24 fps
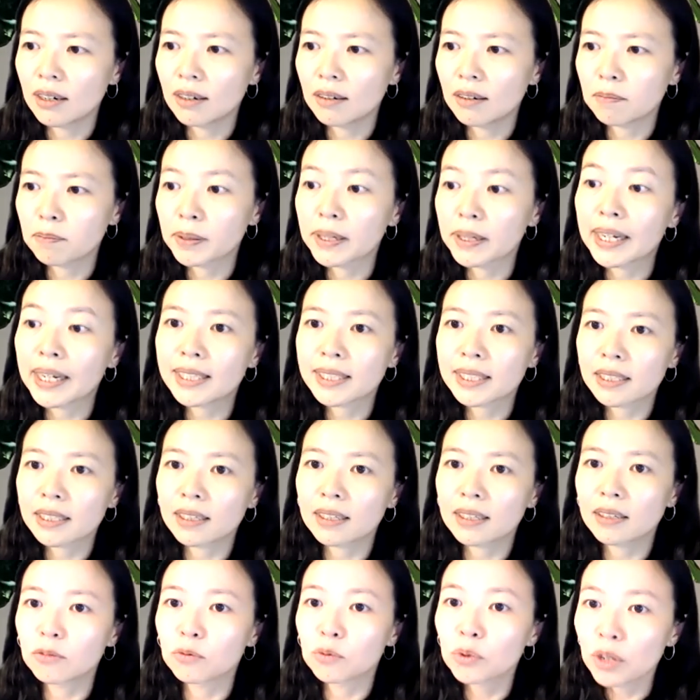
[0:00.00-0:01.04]
plays
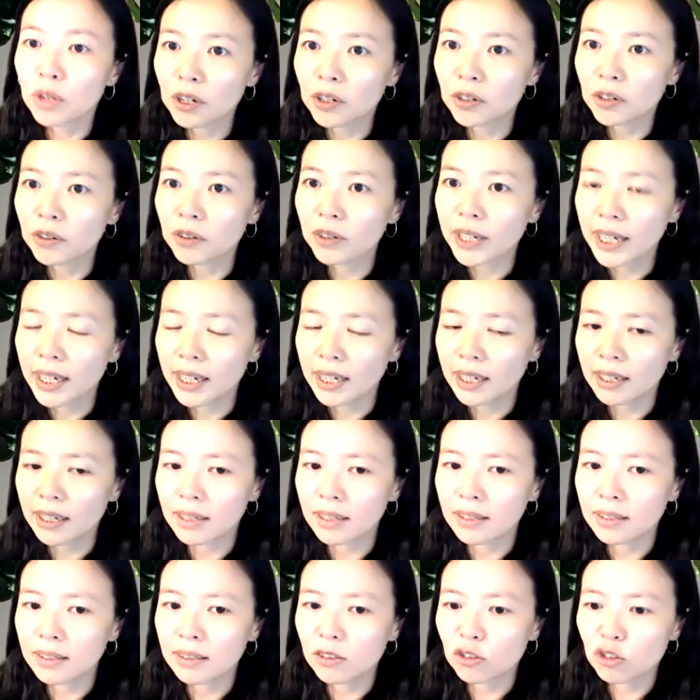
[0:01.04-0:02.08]
a role
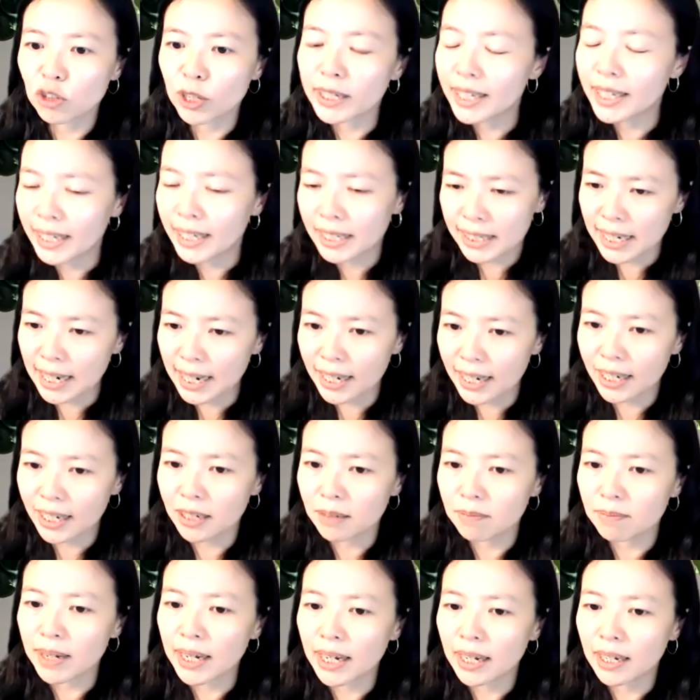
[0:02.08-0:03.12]
in training
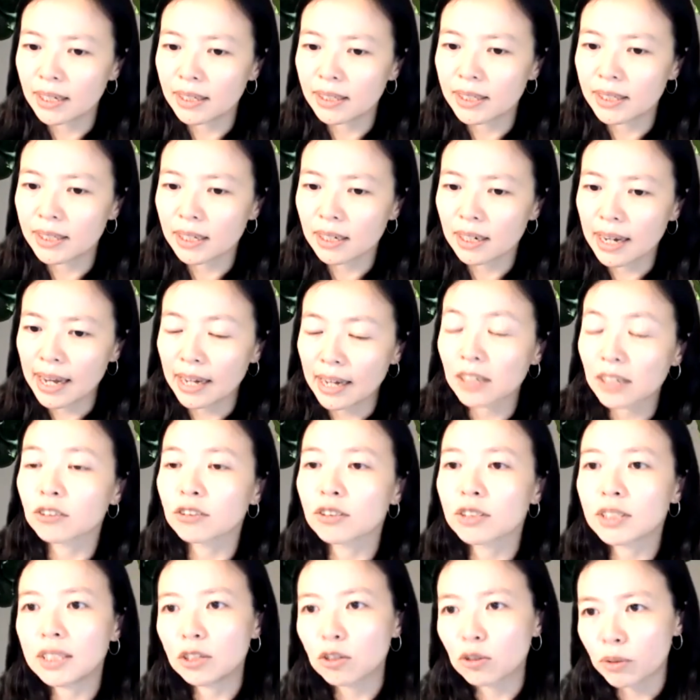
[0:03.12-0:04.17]
time and
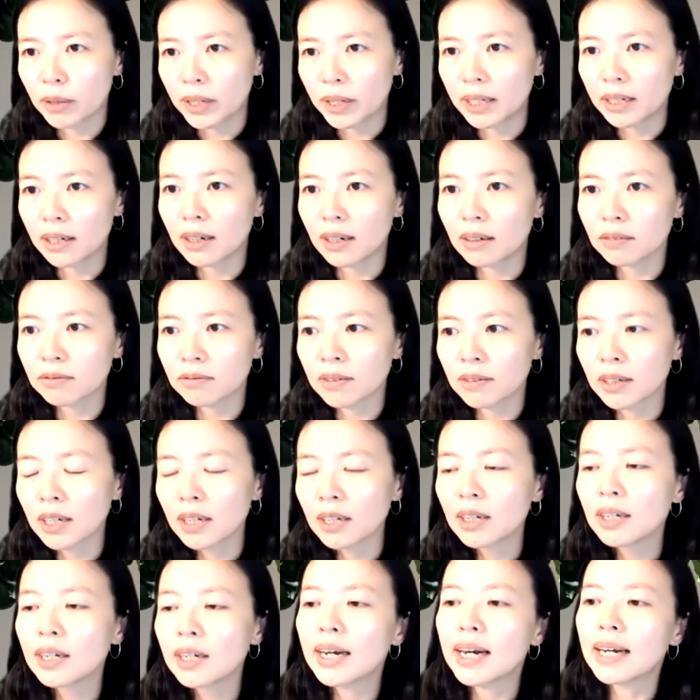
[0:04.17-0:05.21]
accuracy trade-off.
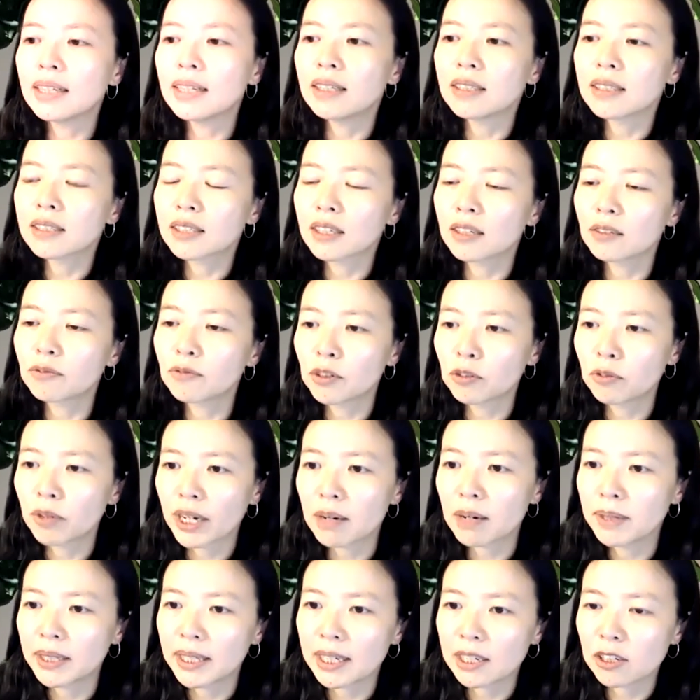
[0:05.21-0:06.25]
And so for
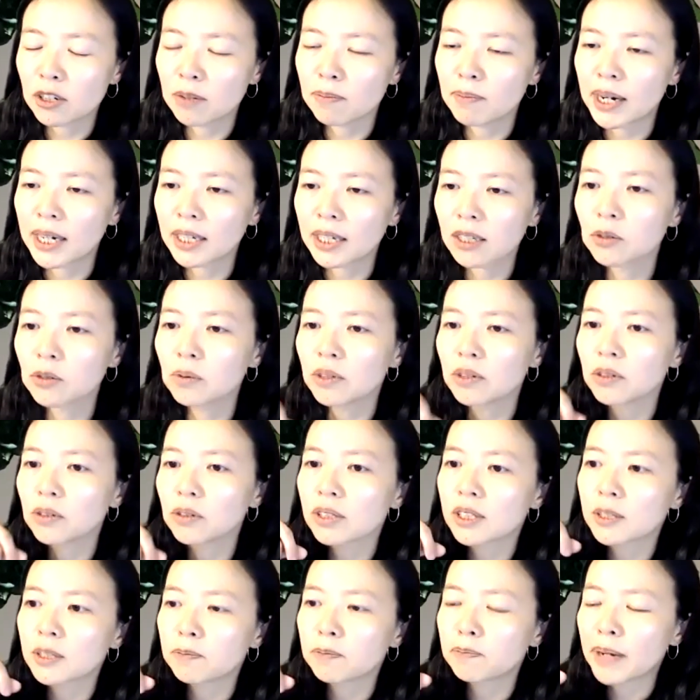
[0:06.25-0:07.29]
recommendation model, we'll
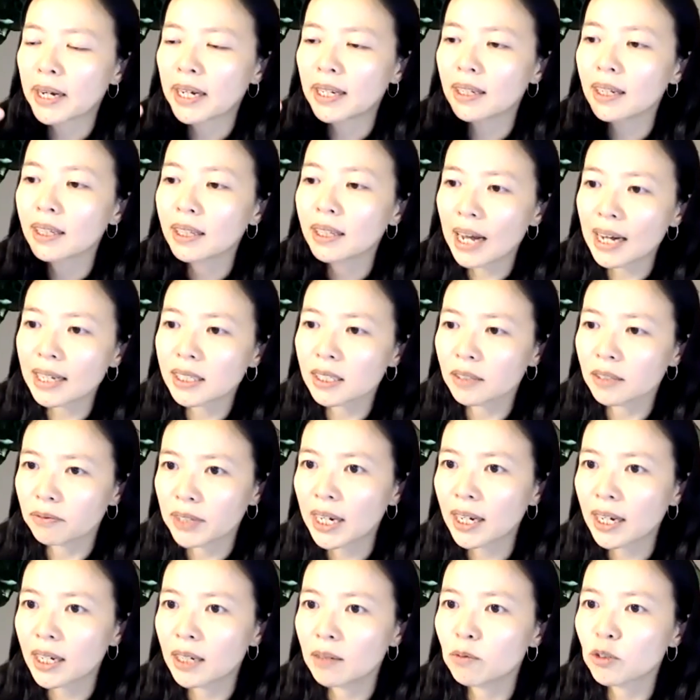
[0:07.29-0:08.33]
spend lots of
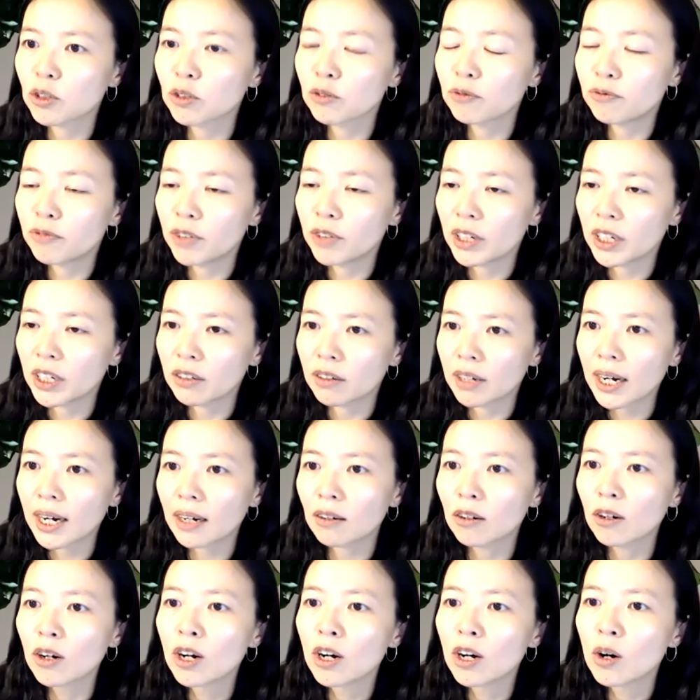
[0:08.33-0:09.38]
time to figure
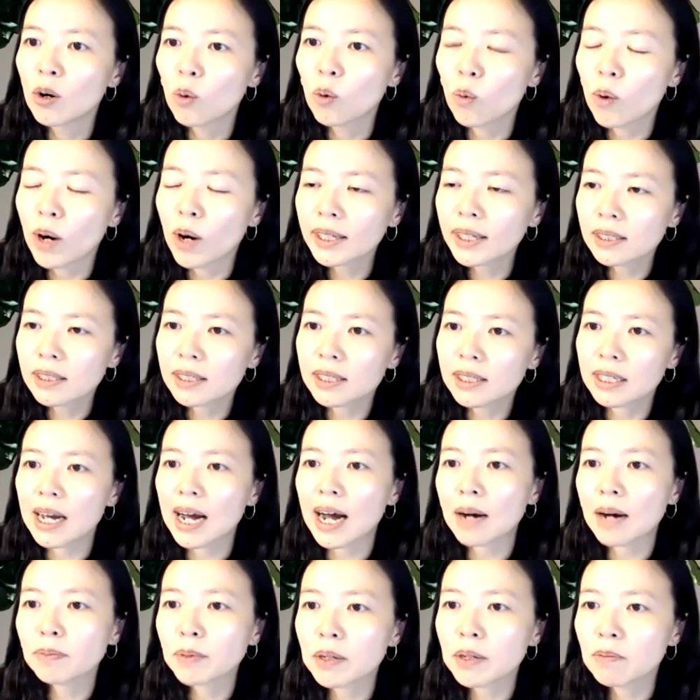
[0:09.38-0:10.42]
out what is the
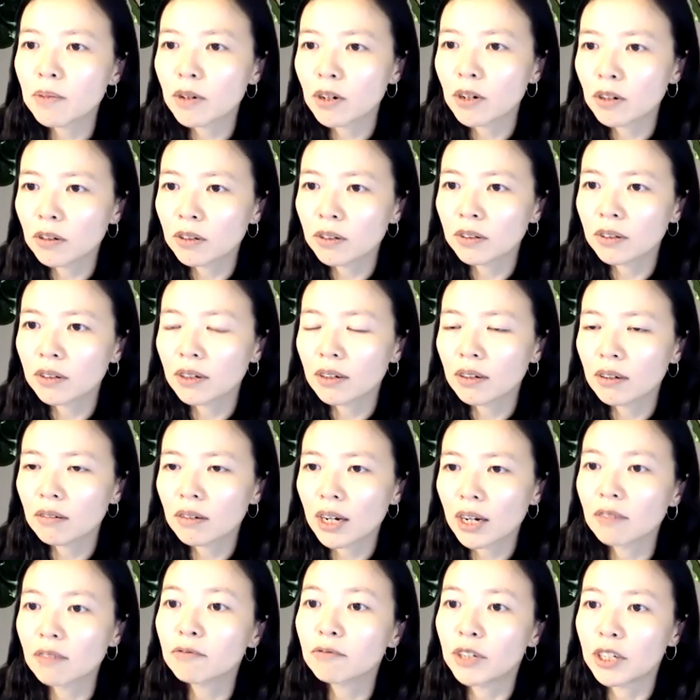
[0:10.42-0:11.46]
optimal
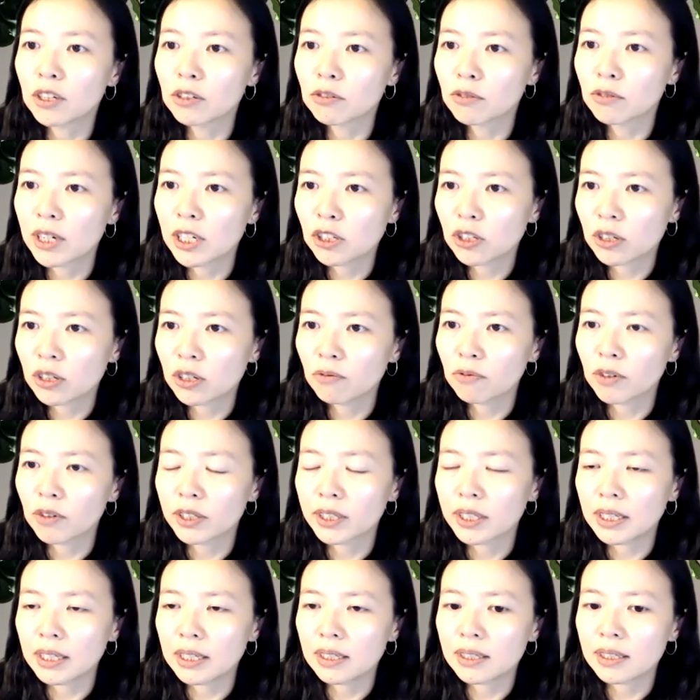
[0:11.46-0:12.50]
configuration for
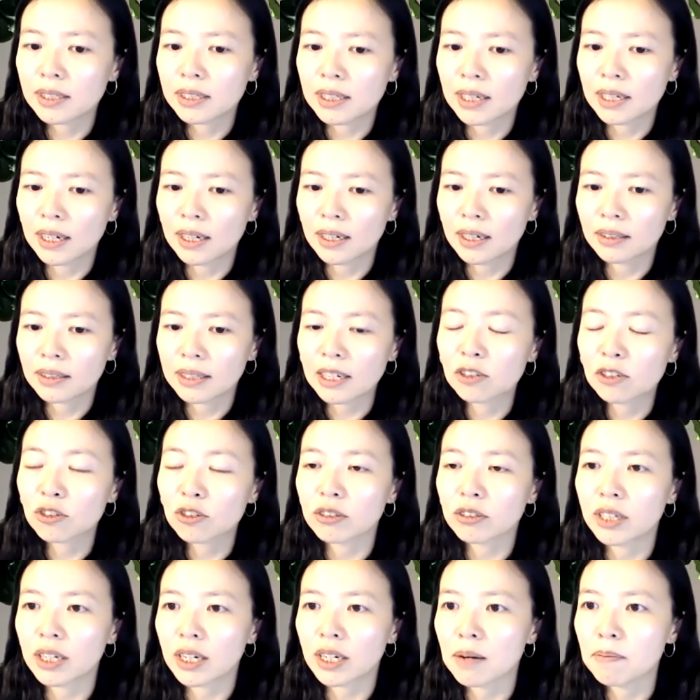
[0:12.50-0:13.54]
these tensor
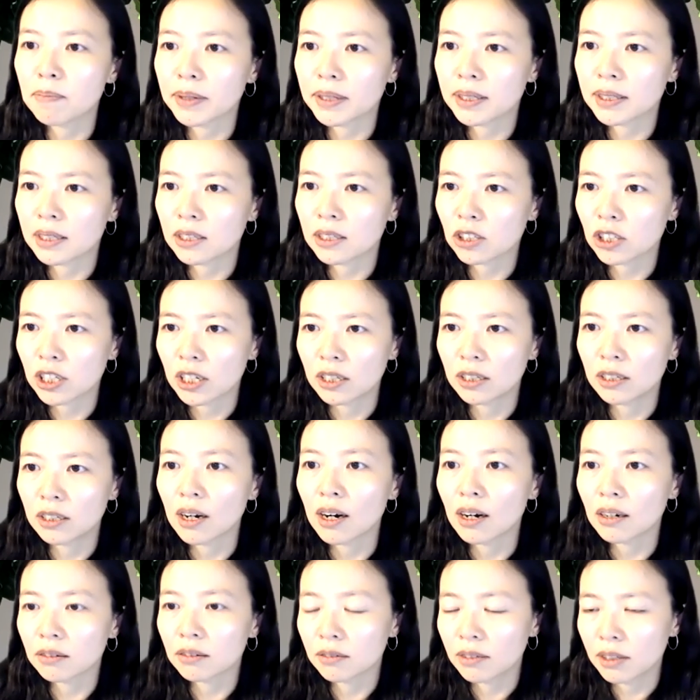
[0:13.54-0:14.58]
decomposition
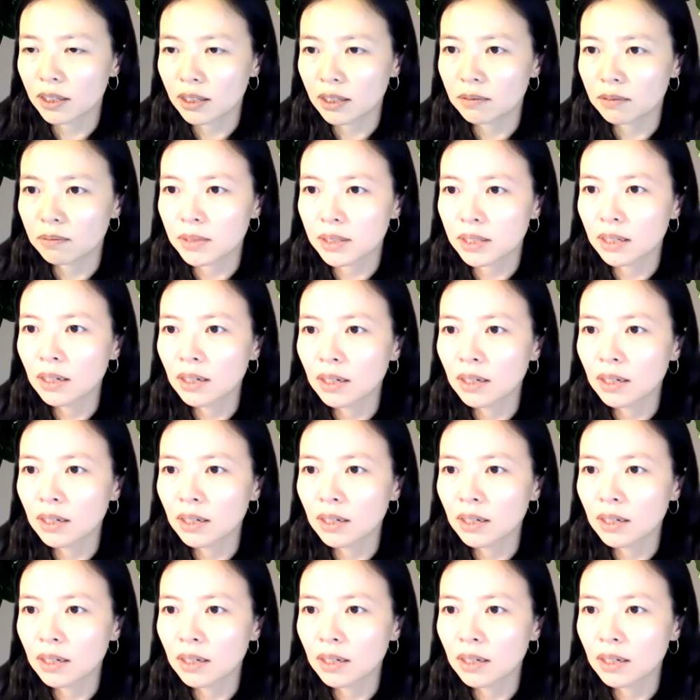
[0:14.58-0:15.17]
algorithms.